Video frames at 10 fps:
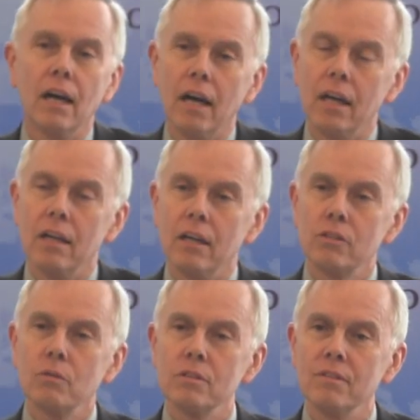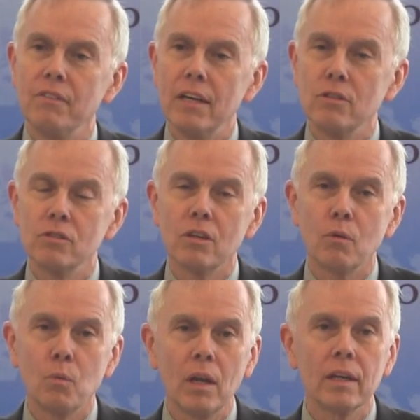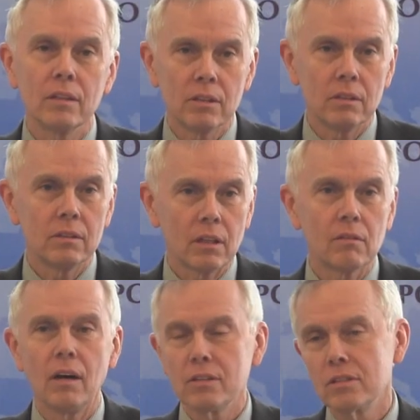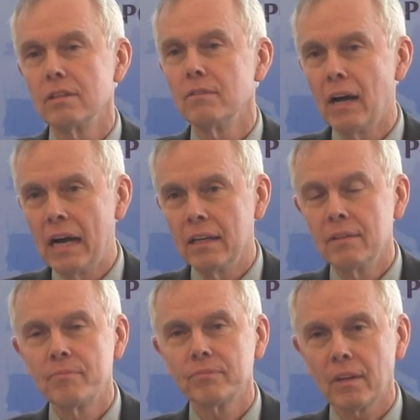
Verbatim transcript: uh, tourism venues that are willing to, to cross the divide